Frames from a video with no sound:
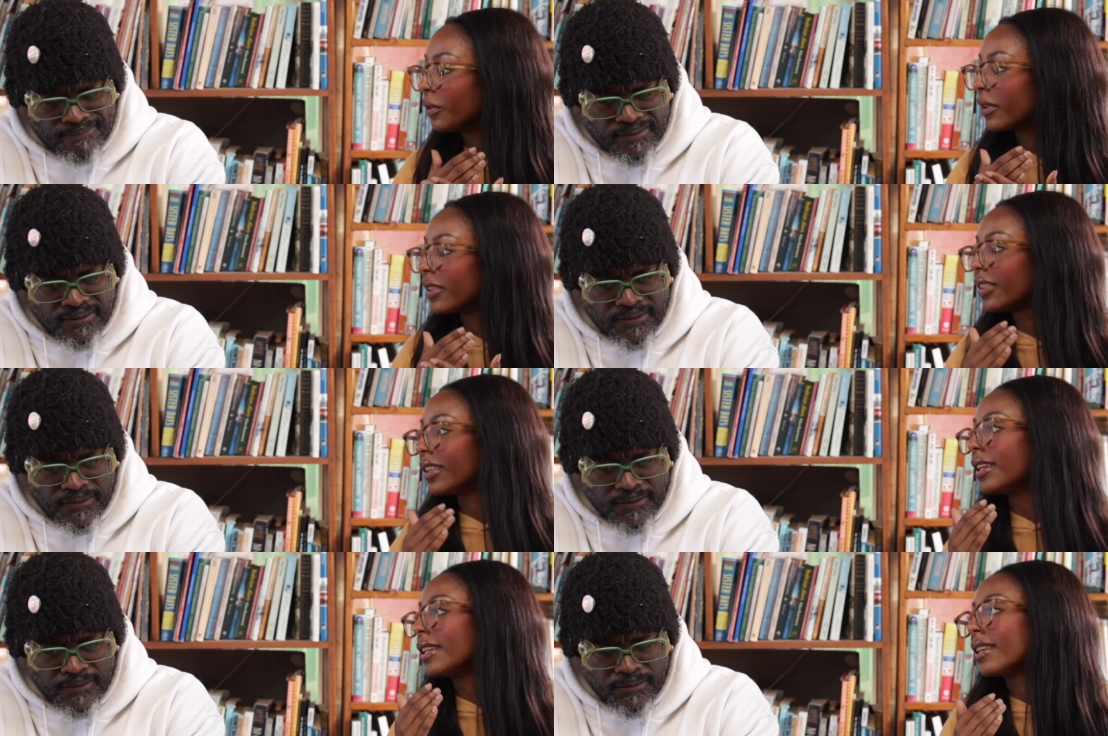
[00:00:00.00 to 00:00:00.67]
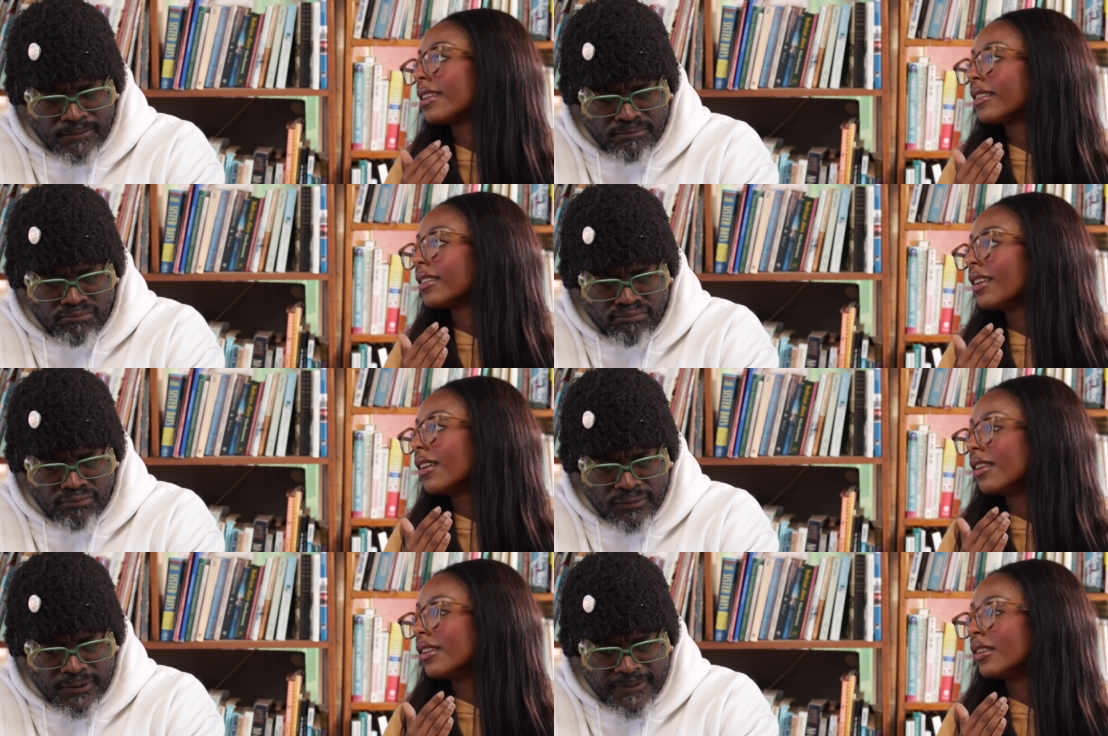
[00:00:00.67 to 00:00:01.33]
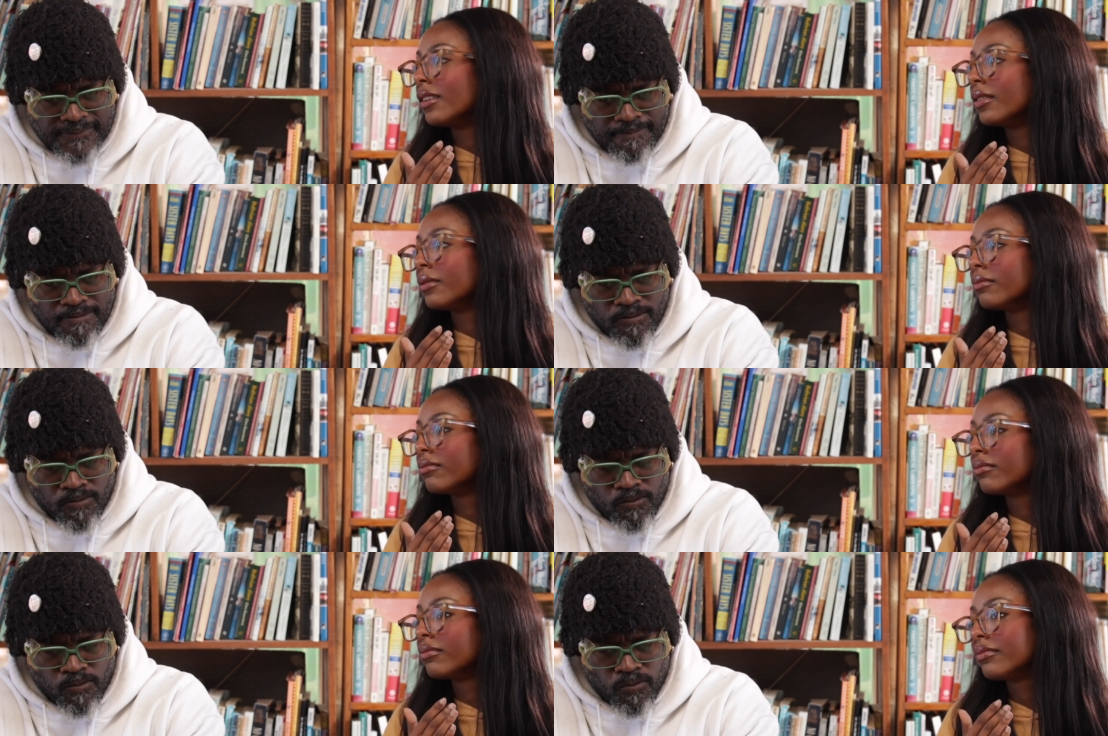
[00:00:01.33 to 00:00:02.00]
Speaker 1: within um
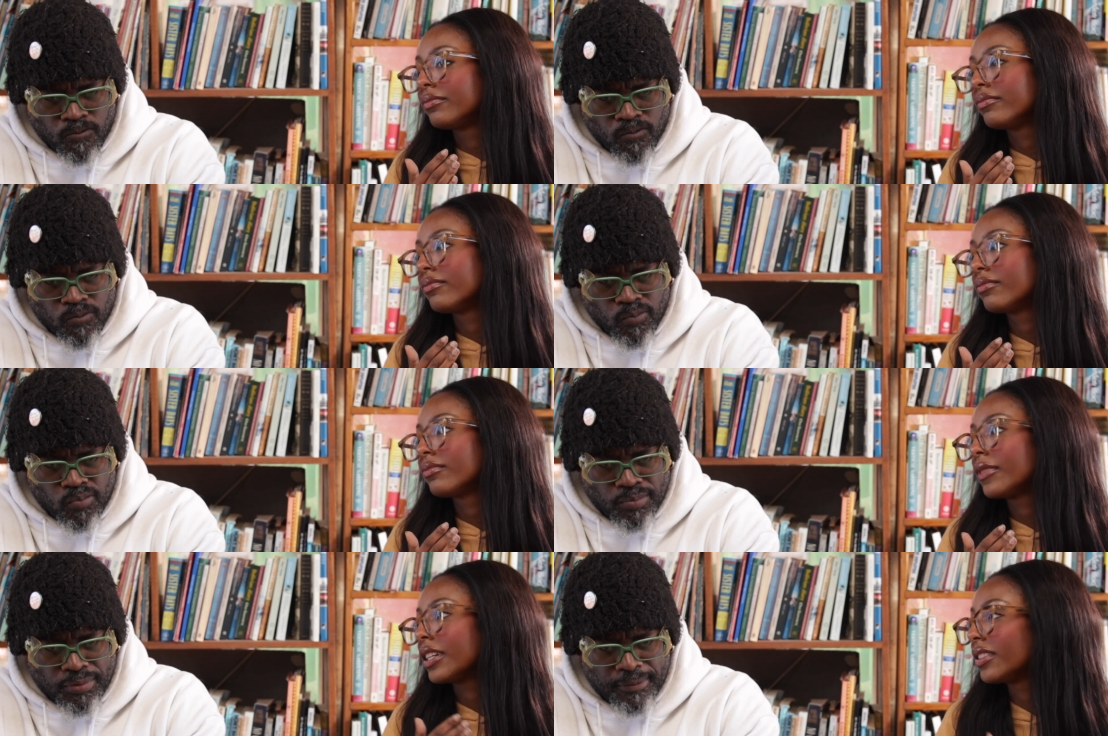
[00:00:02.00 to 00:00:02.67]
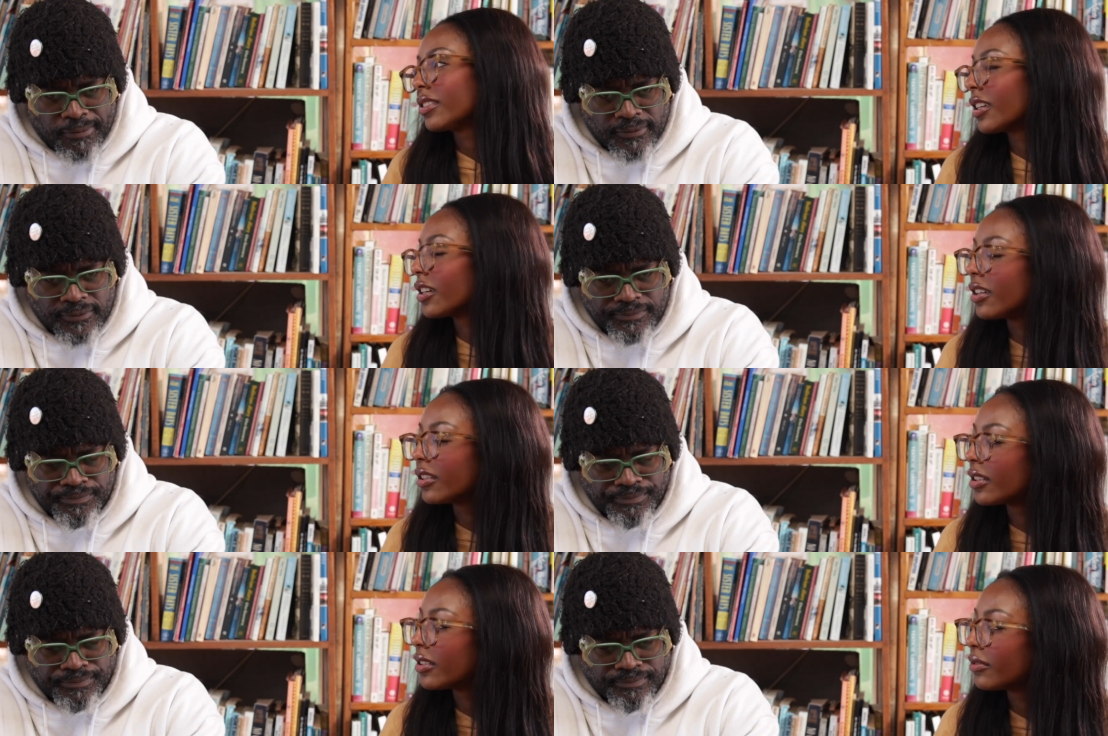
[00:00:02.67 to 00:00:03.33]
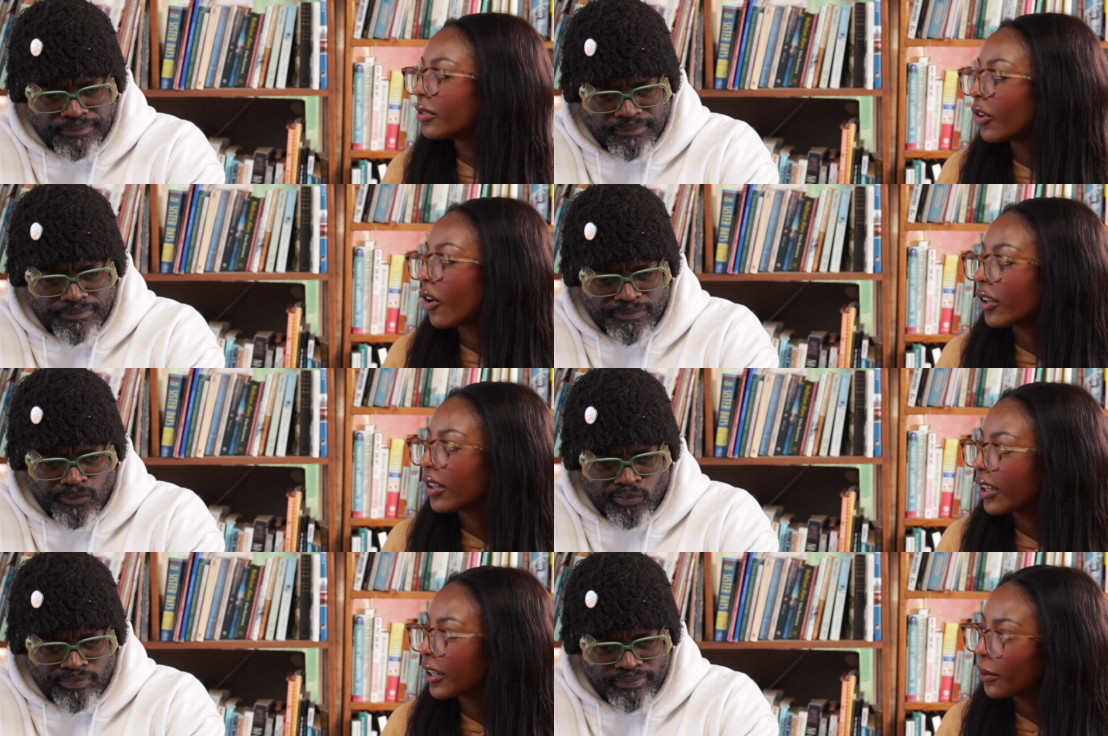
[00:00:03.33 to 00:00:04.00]
like skin color
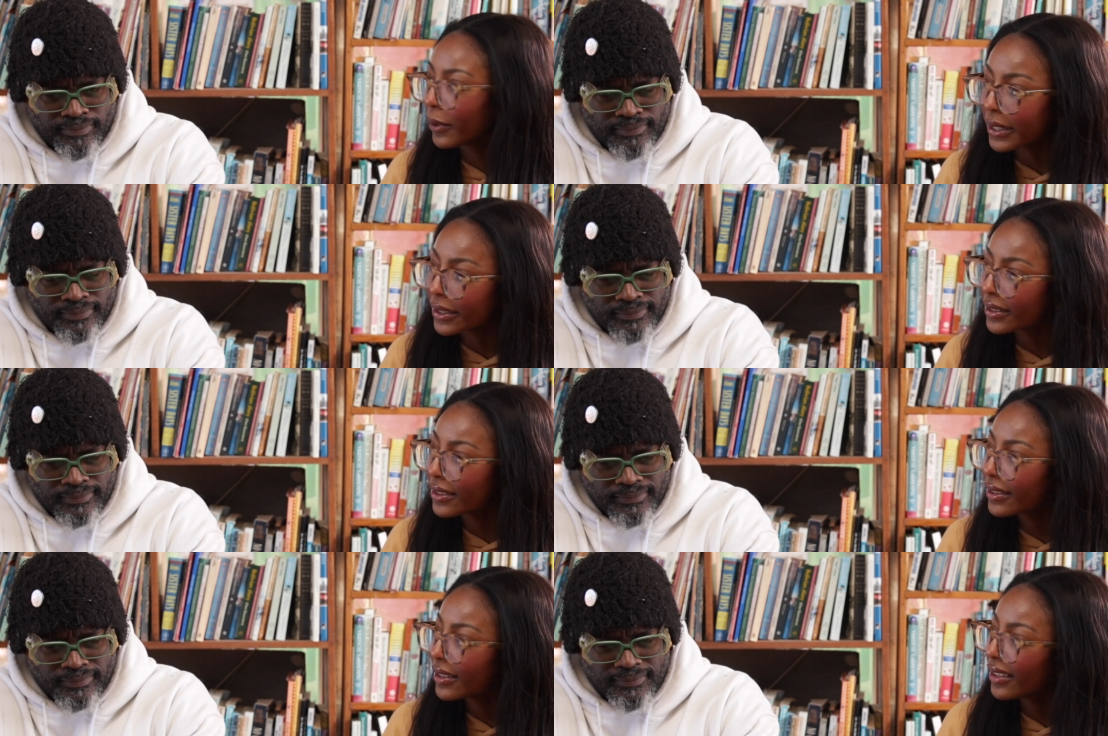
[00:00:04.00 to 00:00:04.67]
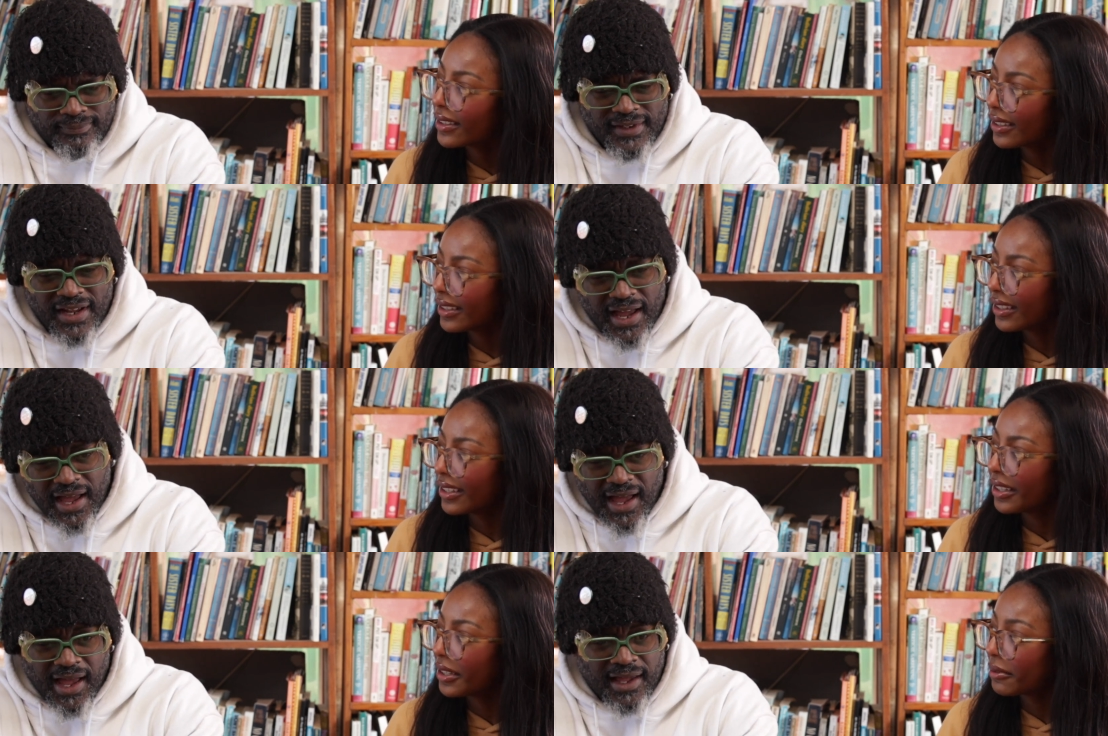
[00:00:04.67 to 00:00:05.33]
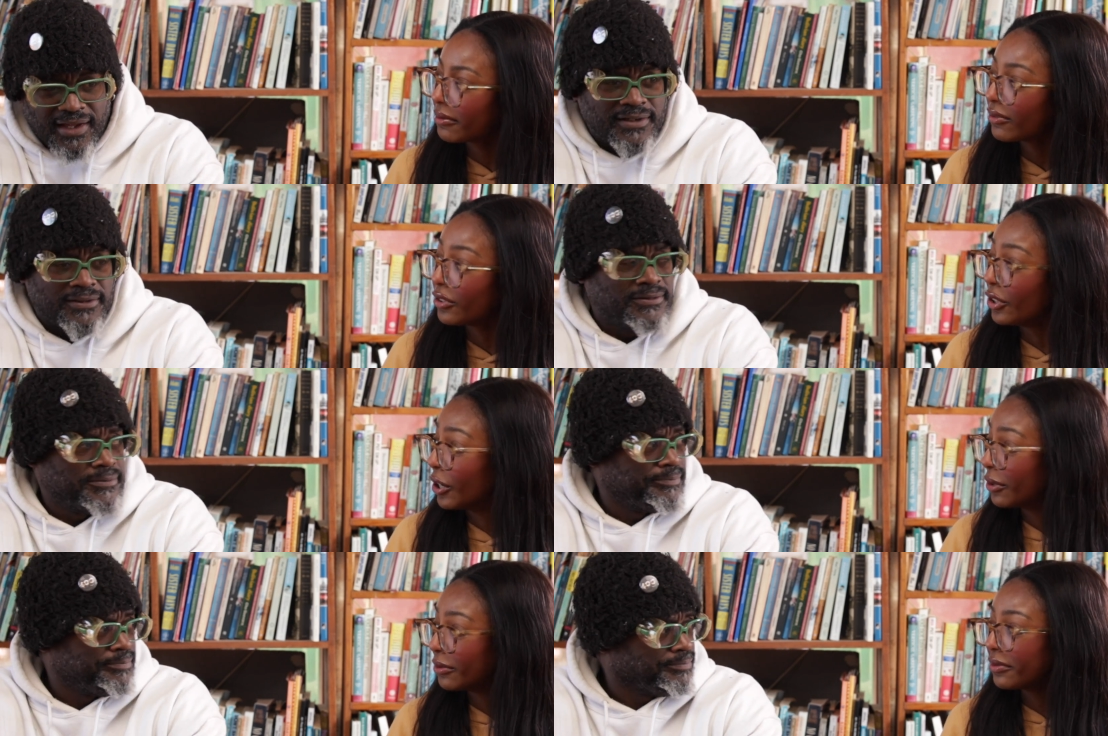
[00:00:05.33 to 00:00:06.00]
regarding like race? Nah. You
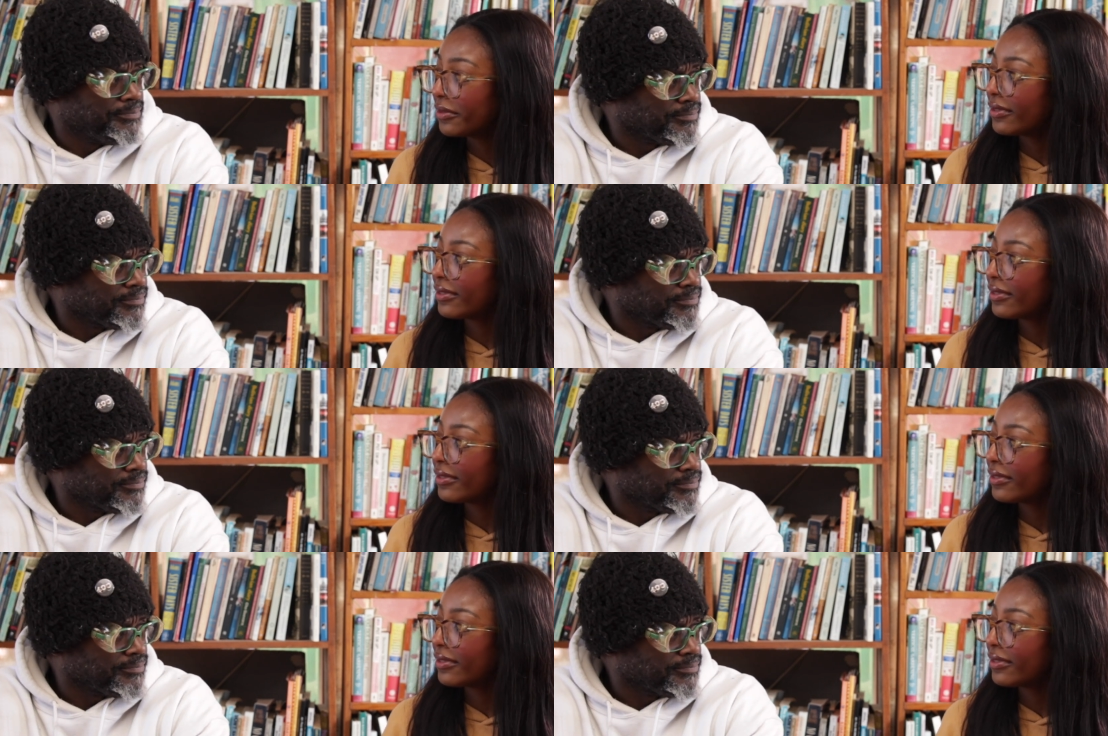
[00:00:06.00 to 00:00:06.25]
don't?